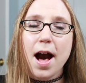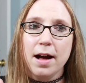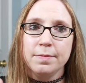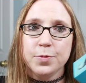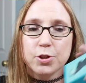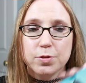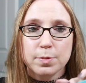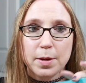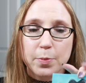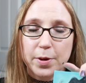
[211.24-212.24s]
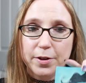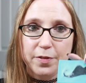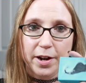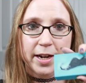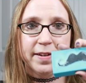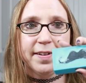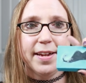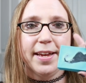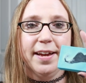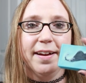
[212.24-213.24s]
Um, so does my
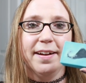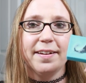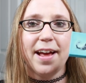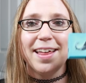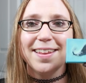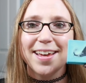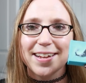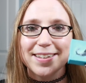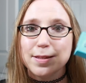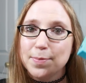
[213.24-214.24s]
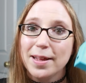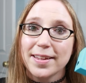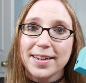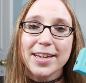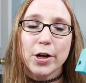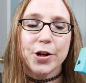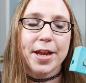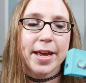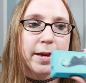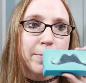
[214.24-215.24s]
boyfriend, and I like smelling it on
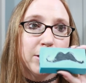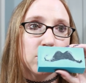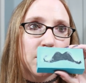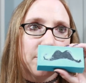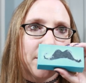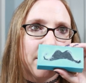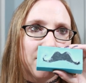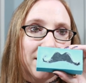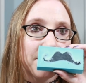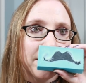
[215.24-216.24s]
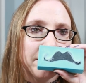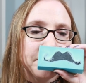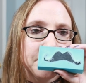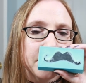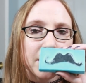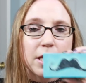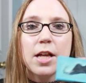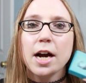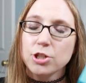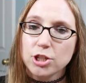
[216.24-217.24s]
him. It's one of my favorite
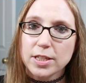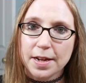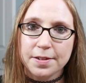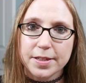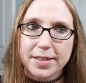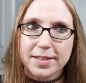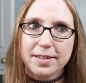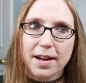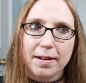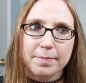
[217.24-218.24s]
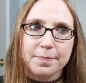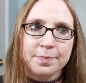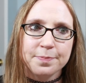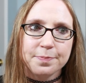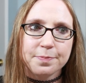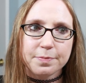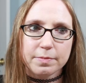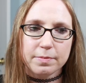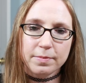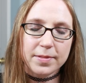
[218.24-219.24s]
Lush scents um,
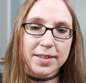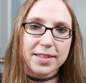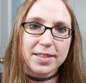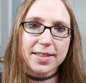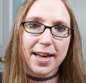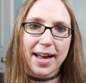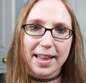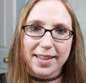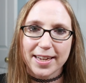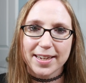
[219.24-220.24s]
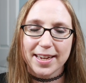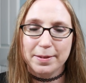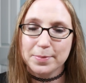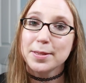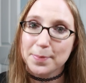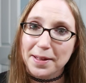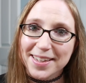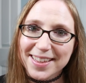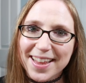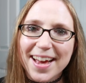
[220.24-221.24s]
that I like him
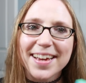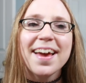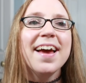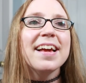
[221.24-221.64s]
smelling like.